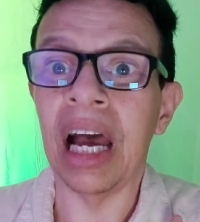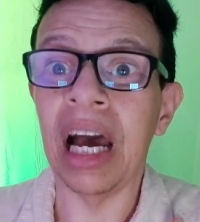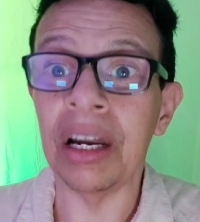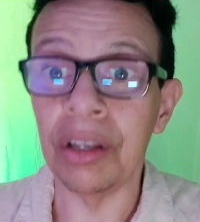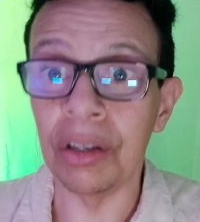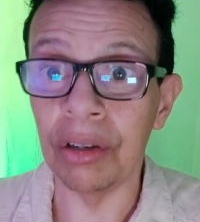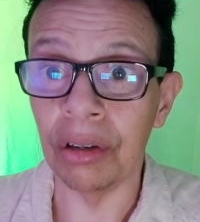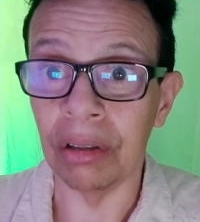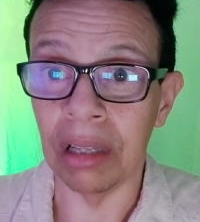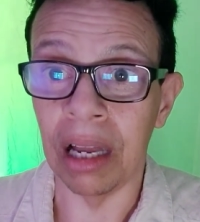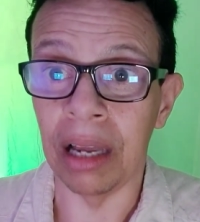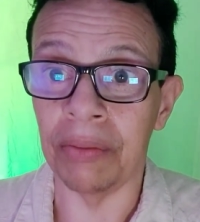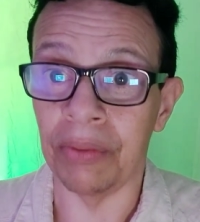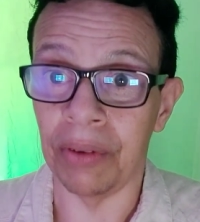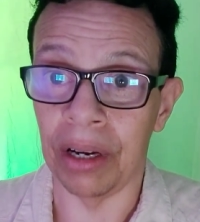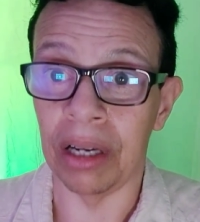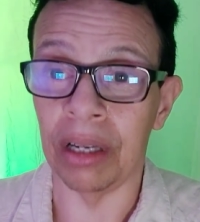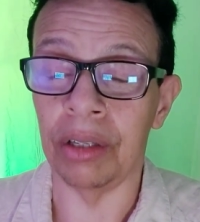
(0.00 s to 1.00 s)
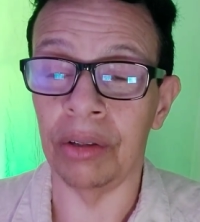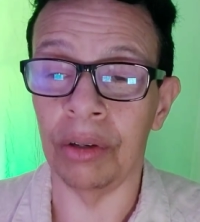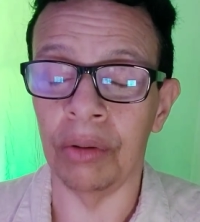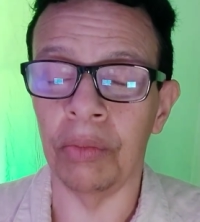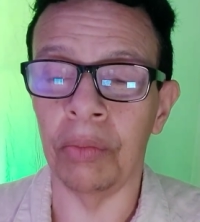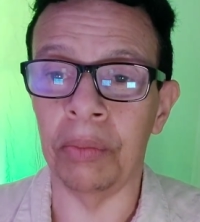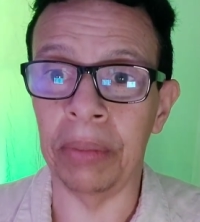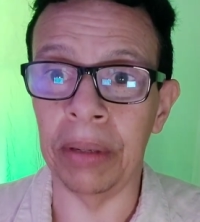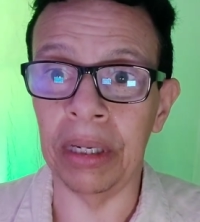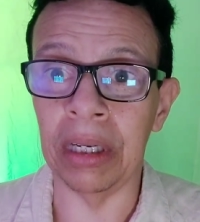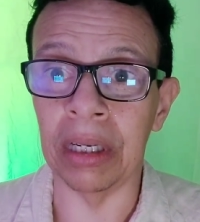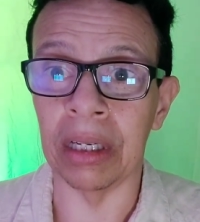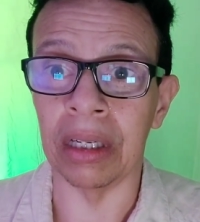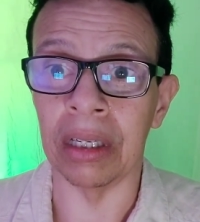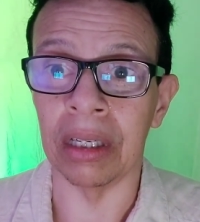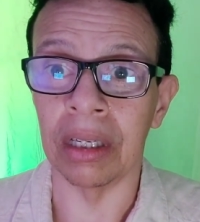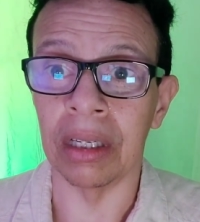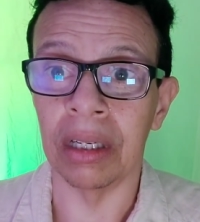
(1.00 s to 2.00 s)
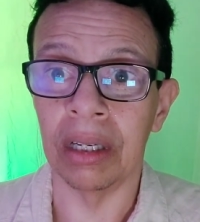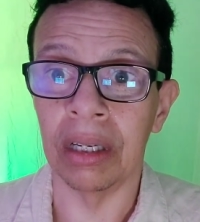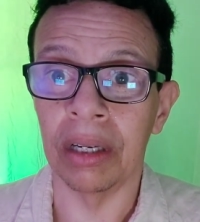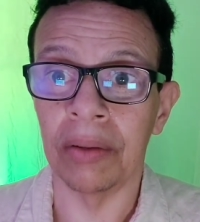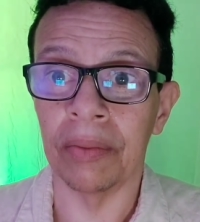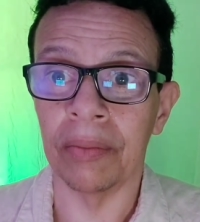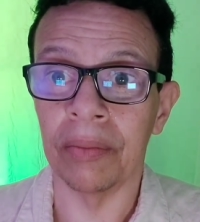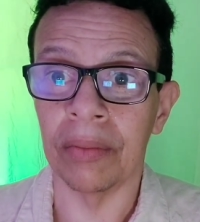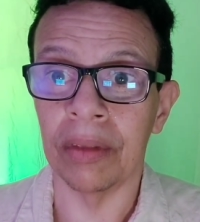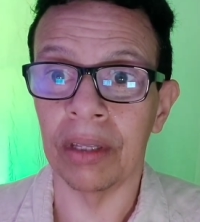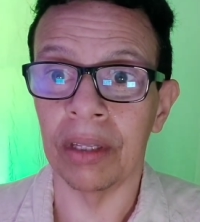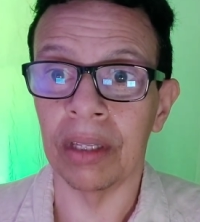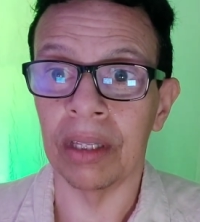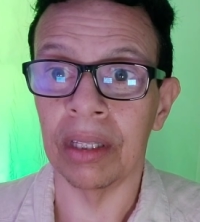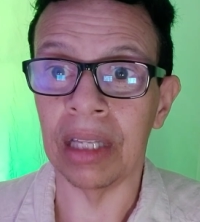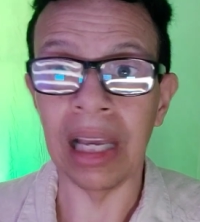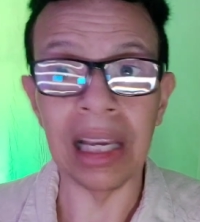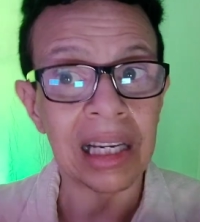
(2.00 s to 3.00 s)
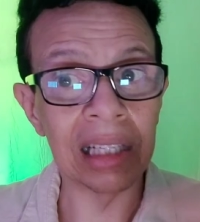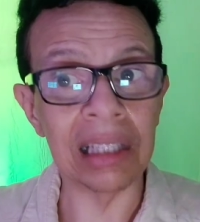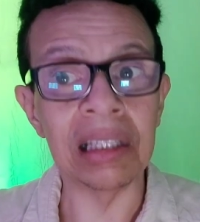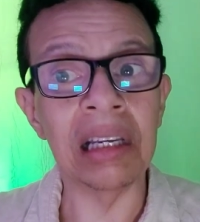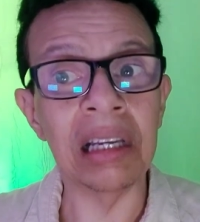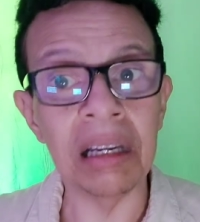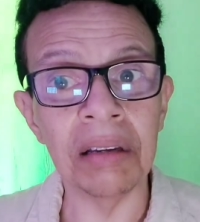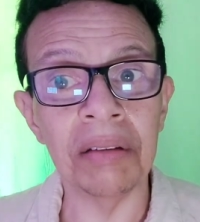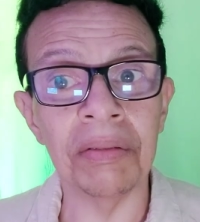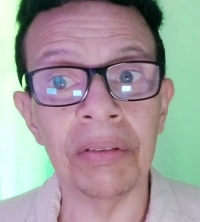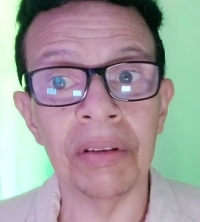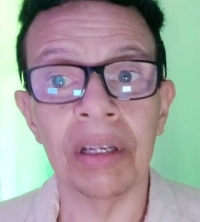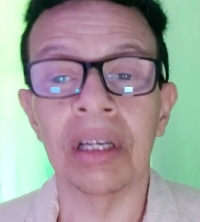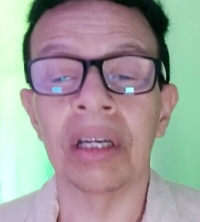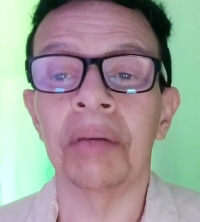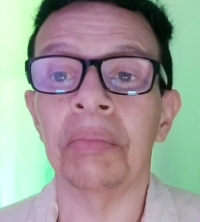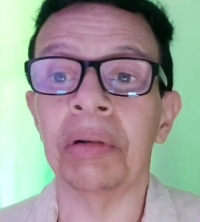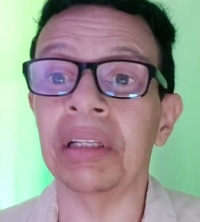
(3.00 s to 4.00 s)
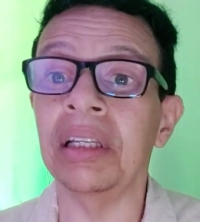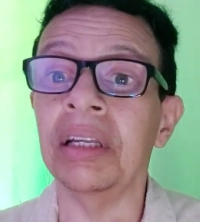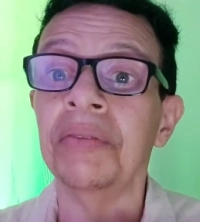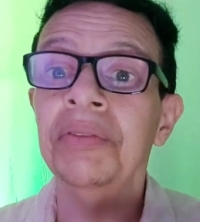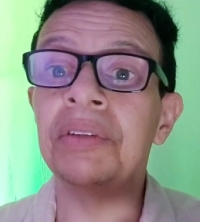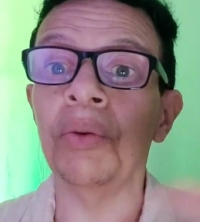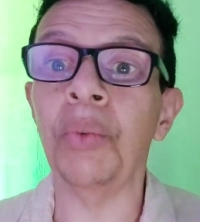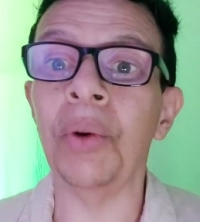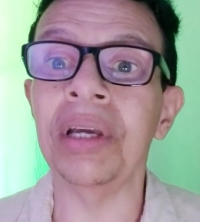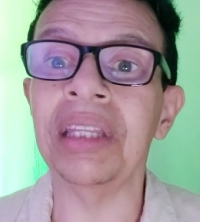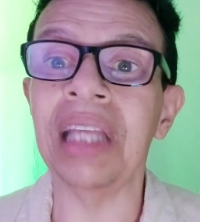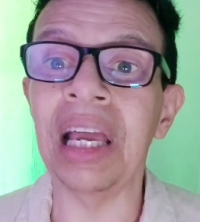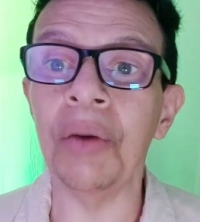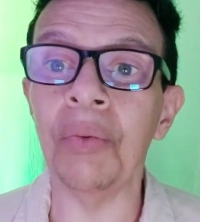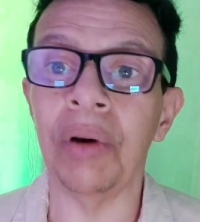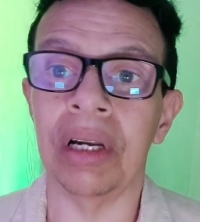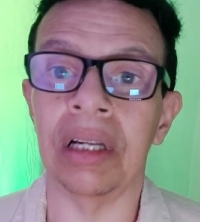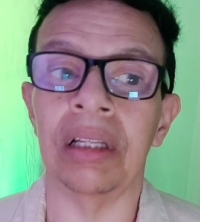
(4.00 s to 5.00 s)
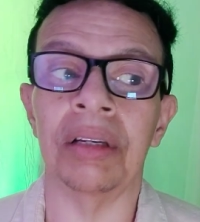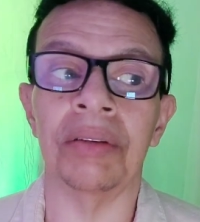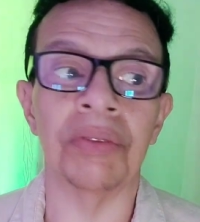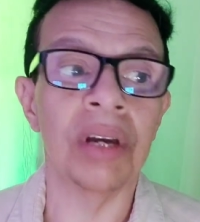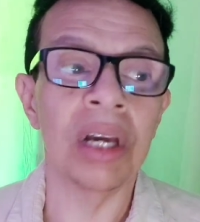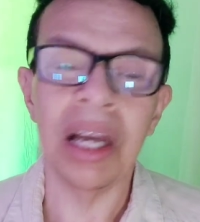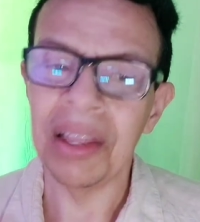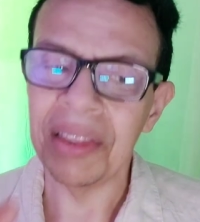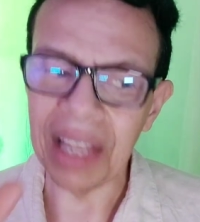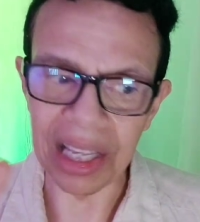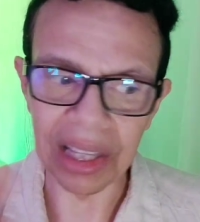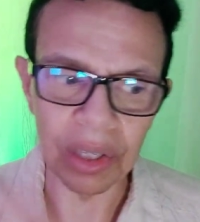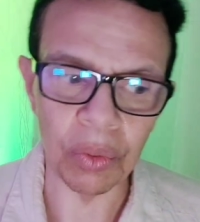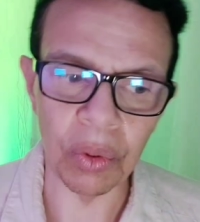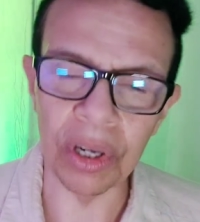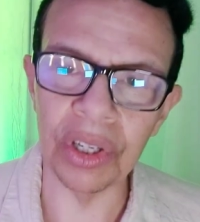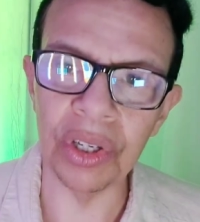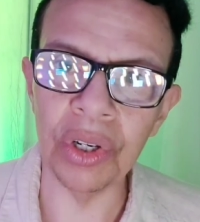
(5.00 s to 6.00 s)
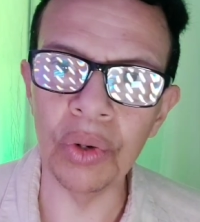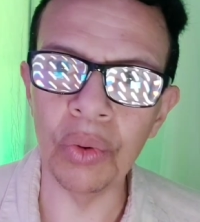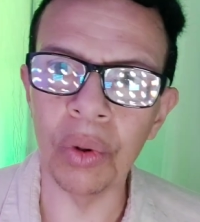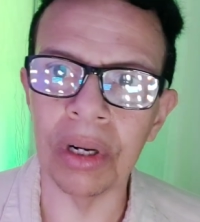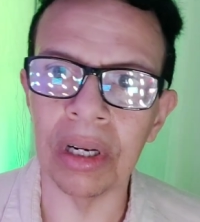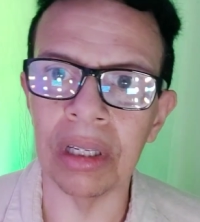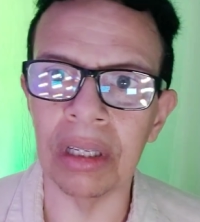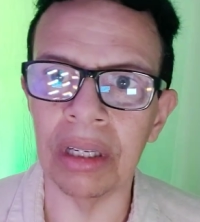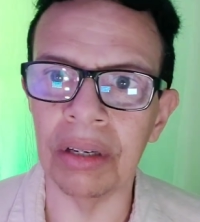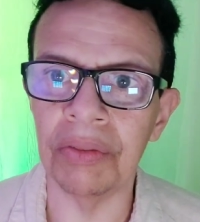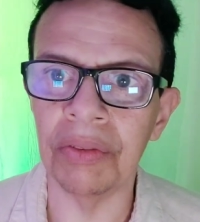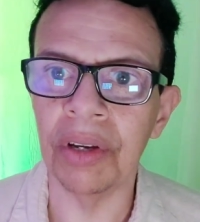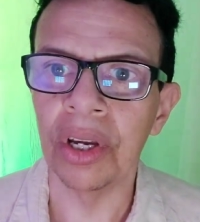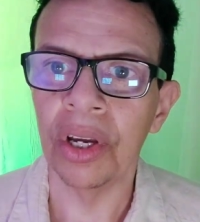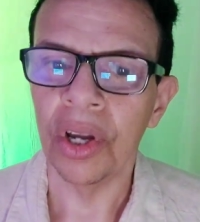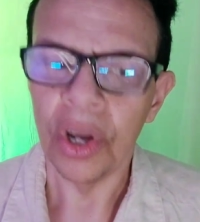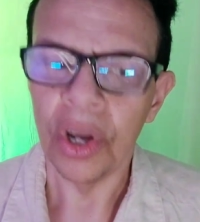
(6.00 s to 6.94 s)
out of your life, out of your being. They can live, but live the way they want to live, not the way you want to live.